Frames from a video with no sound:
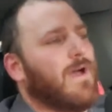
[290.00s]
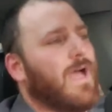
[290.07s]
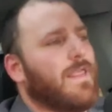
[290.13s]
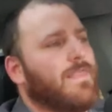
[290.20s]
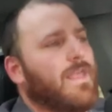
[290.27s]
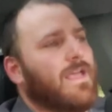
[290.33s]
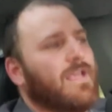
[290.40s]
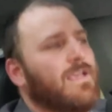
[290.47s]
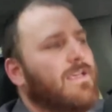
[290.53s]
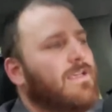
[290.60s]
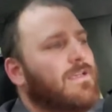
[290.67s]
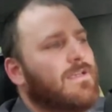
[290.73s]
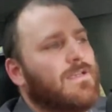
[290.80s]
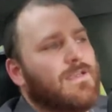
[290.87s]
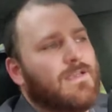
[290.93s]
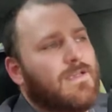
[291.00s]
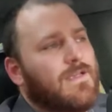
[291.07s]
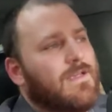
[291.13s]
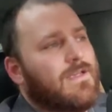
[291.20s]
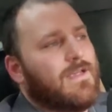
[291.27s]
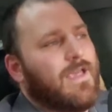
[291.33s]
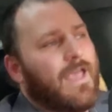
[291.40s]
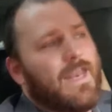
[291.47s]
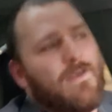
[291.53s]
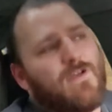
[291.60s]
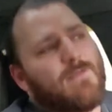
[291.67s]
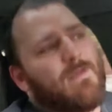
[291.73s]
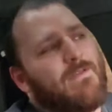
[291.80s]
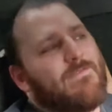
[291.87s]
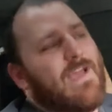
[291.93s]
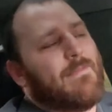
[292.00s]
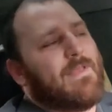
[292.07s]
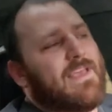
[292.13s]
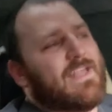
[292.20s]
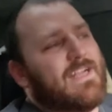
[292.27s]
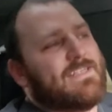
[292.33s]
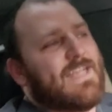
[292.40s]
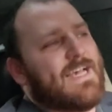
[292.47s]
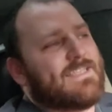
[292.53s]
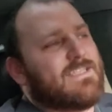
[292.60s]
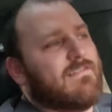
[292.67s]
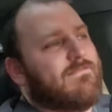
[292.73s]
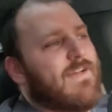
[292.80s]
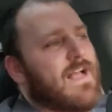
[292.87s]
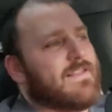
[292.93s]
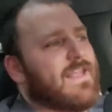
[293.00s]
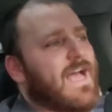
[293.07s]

I think anyone in my family can attest to the fact